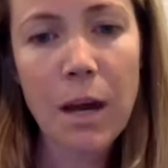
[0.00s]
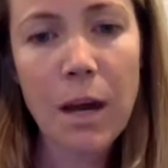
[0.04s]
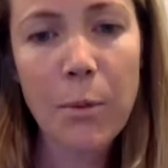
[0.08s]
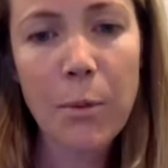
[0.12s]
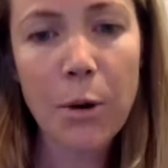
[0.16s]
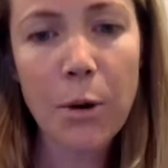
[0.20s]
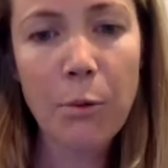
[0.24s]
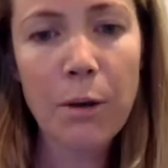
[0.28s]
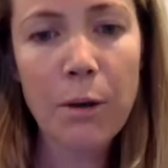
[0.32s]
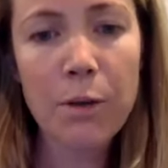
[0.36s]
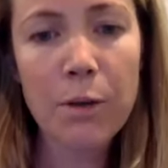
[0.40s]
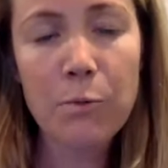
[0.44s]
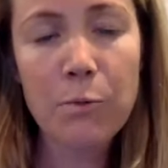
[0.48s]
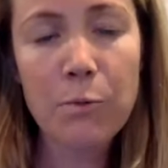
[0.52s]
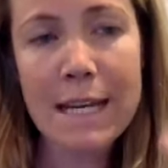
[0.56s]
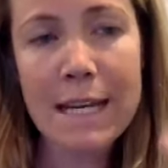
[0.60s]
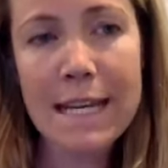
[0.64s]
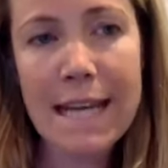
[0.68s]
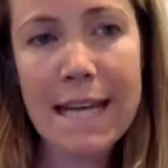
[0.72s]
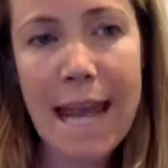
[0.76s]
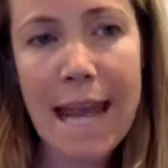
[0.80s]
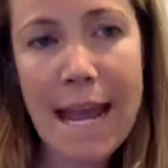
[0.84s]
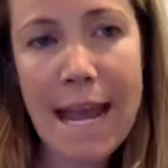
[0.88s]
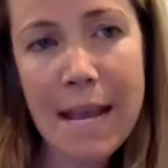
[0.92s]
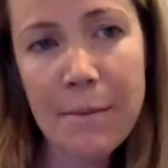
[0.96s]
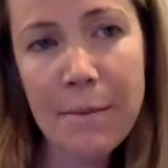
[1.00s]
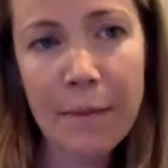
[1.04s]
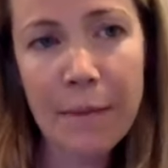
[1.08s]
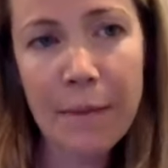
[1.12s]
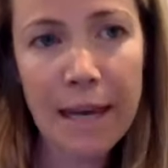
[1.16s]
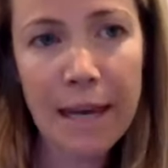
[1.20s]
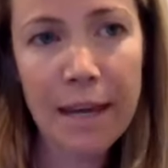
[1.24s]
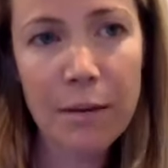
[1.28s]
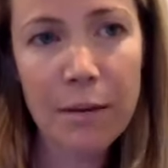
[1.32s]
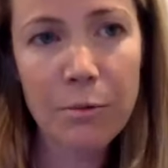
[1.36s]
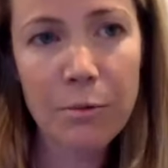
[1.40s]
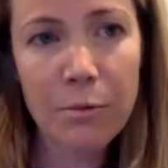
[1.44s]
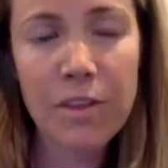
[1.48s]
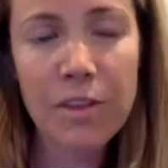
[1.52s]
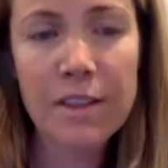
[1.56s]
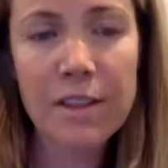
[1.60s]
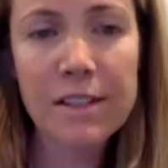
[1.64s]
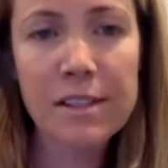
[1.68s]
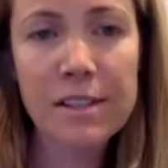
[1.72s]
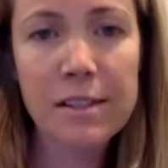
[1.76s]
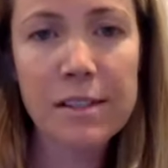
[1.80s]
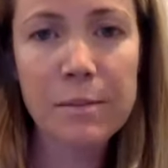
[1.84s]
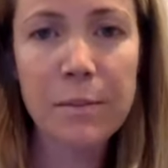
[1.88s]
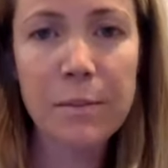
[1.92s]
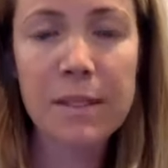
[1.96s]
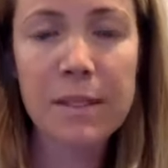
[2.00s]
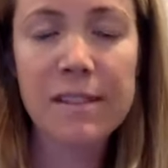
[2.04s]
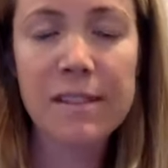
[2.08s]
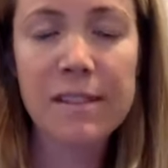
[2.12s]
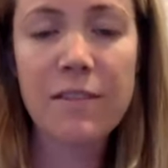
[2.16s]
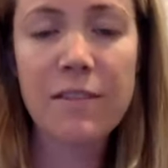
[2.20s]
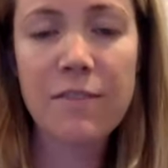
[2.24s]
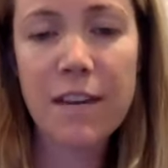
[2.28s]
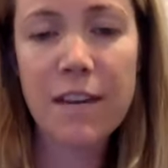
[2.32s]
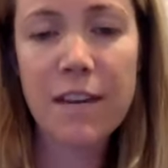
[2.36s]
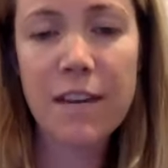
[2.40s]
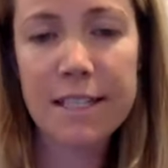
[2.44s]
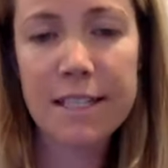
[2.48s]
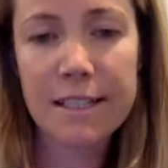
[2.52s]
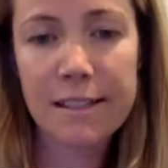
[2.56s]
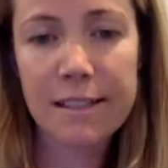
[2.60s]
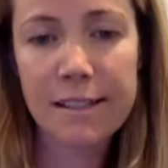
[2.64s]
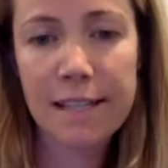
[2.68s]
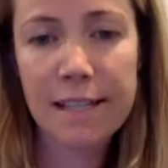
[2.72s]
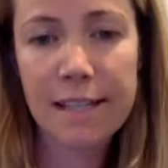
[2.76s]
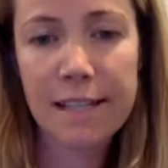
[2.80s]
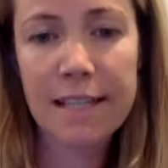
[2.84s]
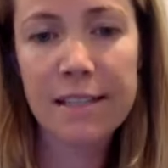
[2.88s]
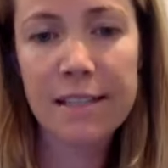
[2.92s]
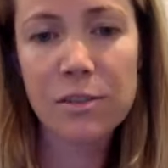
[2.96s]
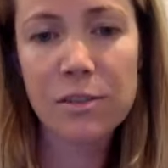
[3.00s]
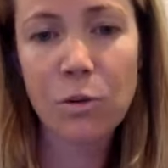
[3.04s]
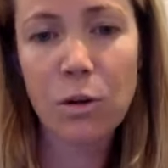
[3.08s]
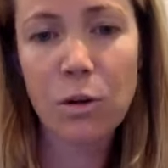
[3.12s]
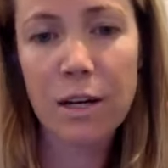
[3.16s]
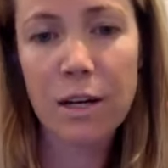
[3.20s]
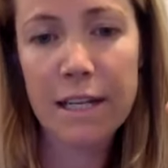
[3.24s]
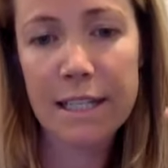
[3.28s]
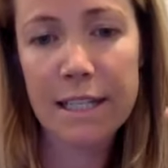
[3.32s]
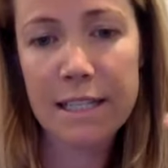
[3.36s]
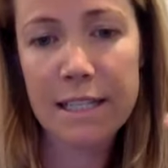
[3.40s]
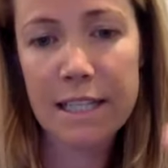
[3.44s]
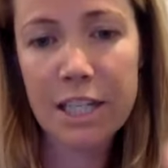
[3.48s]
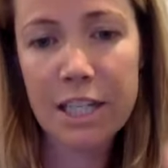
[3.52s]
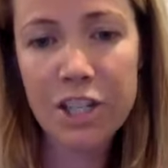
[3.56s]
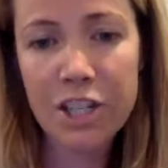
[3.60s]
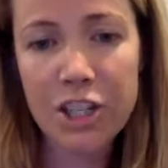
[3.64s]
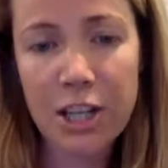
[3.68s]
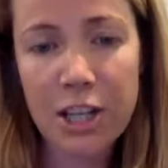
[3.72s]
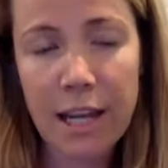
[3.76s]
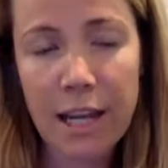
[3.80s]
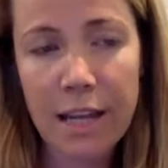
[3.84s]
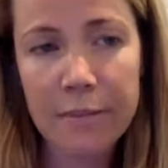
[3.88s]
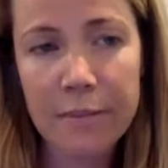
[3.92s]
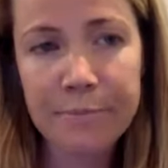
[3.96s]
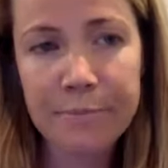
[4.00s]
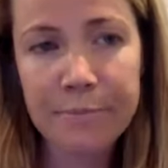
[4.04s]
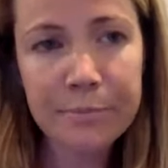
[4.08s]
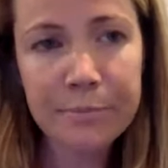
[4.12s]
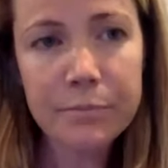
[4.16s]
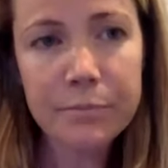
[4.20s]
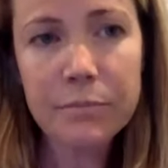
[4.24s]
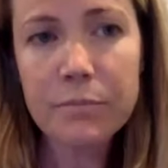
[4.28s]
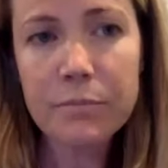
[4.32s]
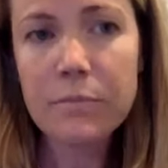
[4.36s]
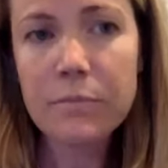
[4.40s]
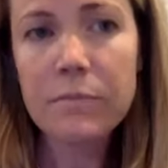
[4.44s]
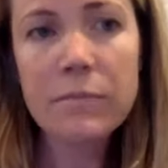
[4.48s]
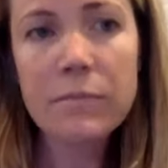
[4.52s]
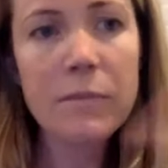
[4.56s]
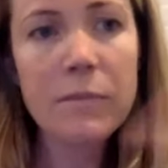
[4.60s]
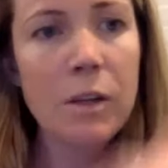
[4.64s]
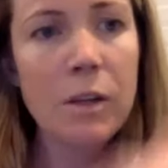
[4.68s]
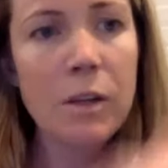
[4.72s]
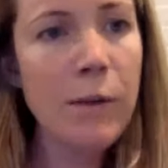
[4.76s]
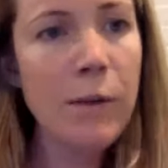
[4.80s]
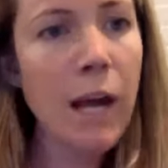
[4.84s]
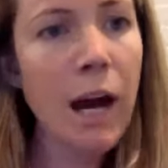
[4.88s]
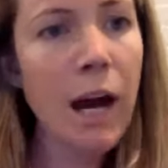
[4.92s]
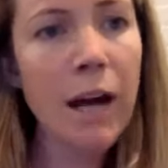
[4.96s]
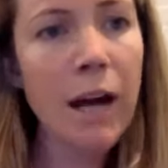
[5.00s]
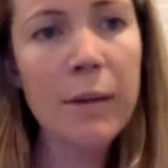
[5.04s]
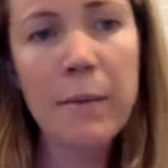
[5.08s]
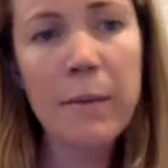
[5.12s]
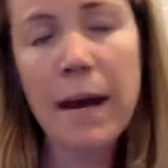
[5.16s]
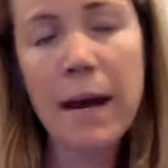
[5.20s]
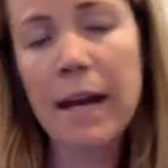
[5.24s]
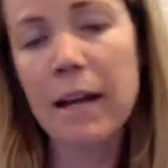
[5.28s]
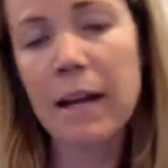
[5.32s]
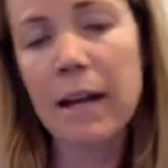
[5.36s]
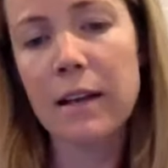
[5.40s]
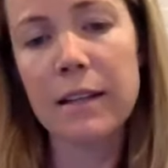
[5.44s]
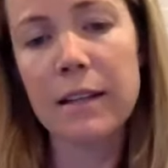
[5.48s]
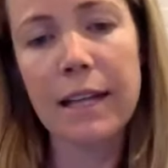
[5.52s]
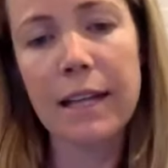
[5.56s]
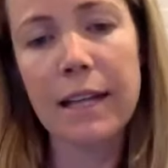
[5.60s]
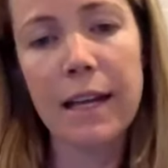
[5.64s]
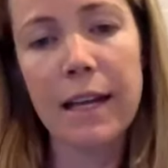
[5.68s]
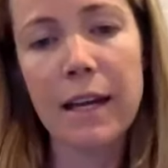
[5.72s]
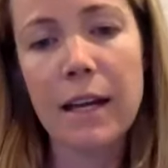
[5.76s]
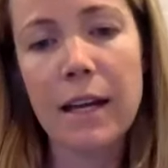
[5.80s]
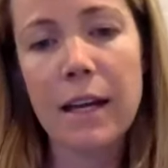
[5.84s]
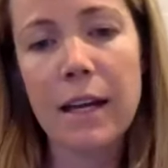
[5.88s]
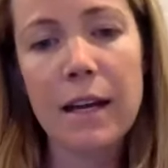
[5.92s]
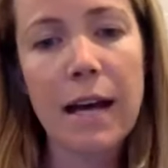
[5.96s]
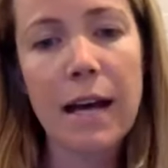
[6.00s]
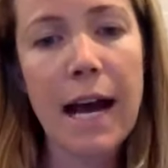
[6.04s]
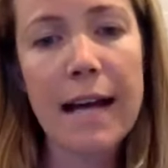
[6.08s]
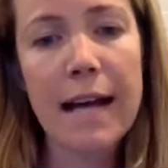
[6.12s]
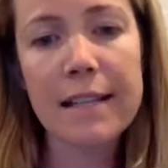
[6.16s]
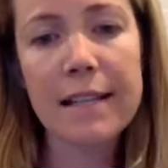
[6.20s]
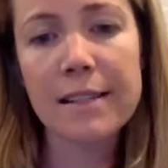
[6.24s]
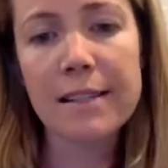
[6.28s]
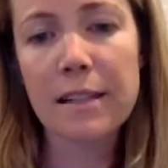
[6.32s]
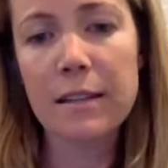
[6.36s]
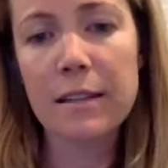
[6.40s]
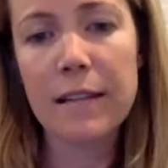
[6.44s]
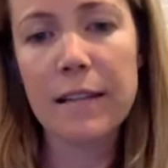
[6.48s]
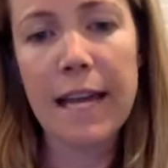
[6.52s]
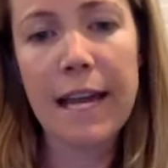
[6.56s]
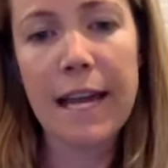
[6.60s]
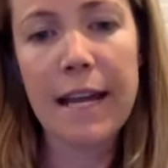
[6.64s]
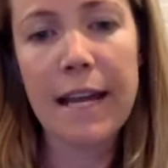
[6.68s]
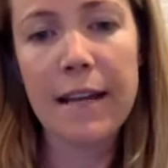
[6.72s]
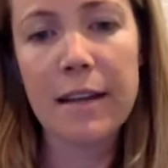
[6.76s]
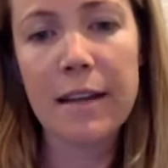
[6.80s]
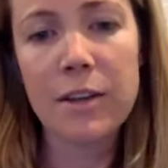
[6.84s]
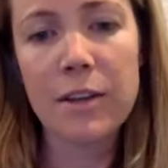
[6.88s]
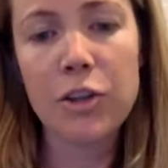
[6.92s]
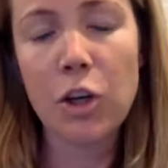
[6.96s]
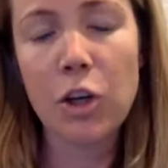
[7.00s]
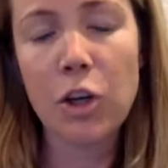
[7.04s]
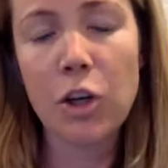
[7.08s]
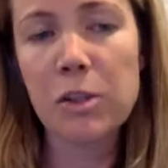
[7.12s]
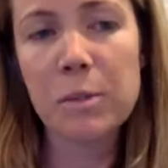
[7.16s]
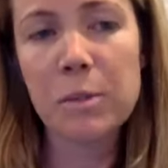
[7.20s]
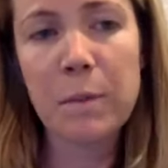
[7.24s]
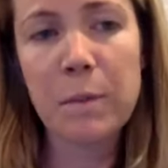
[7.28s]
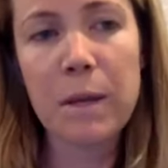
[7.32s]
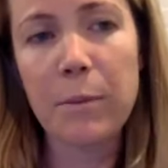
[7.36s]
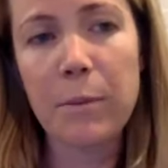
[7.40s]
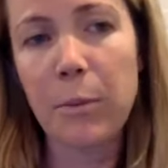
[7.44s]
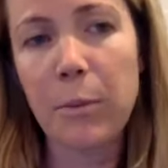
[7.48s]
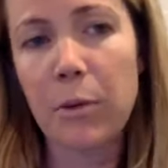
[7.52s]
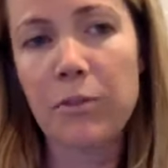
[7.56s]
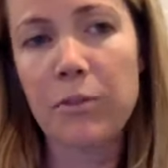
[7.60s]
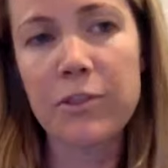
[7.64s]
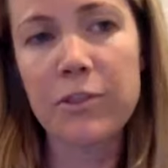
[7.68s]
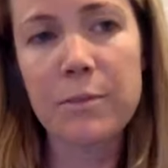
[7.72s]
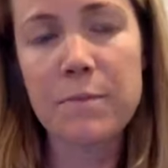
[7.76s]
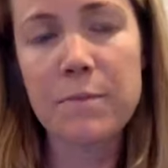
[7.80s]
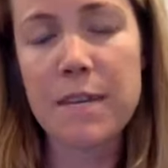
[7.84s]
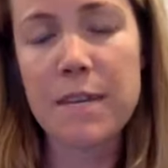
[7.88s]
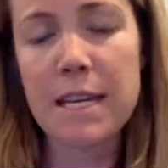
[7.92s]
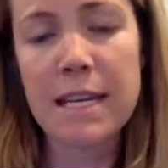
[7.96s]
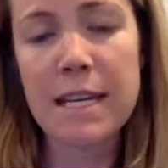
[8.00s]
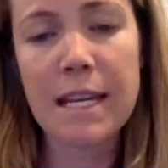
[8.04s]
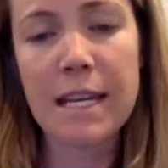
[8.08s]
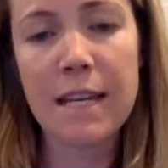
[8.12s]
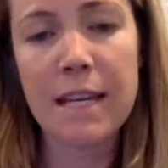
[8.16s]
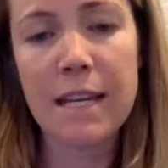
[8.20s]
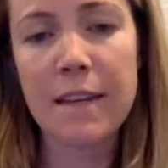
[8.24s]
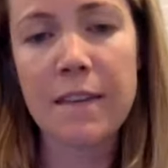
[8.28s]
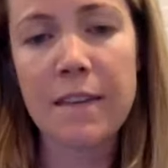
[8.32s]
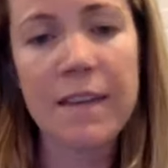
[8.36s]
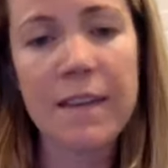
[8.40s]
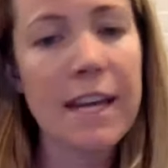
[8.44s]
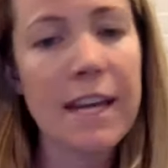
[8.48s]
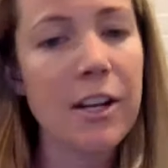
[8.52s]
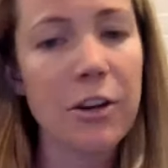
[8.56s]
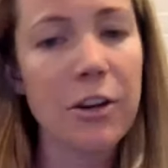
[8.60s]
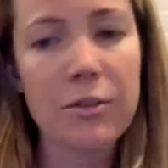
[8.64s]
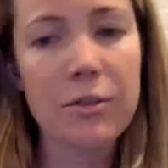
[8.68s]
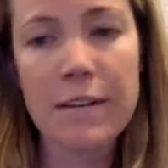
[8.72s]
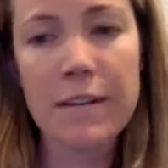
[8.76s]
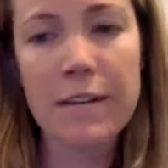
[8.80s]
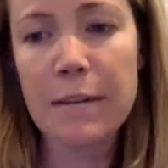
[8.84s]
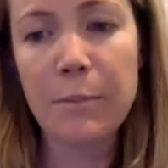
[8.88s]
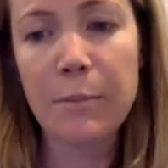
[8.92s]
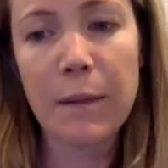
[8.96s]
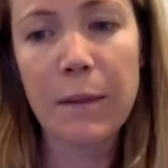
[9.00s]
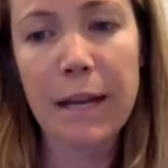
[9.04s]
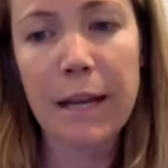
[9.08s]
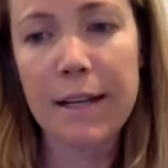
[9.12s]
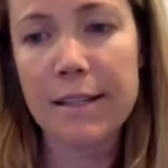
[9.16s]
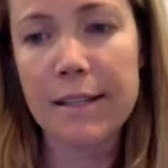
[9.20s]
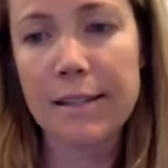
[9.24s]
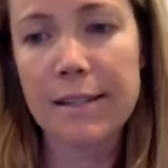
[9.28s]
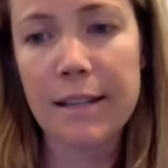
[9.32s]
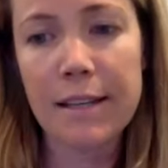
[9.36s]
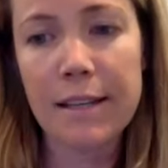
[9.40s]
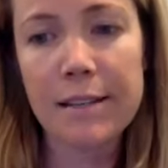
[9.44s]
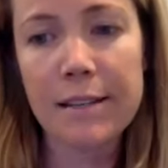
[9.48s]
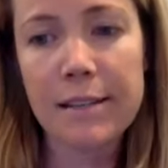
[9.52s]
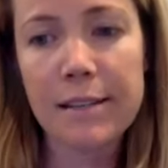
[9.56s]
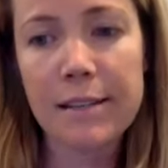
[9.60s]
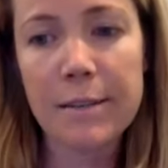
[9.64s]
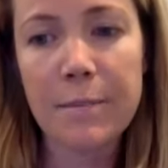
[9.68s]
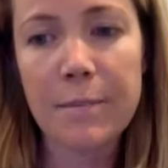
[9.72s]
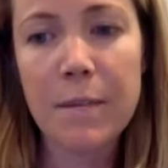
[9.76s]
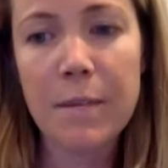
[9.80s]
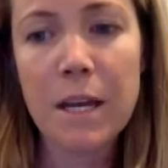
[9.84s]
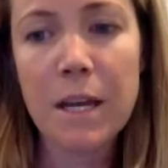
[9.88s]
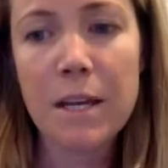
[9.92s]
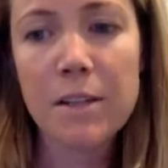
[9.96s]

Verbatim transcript: But when we name it with a specific disease or condition, we automatically isolate those people from thinking that they don't need plexus.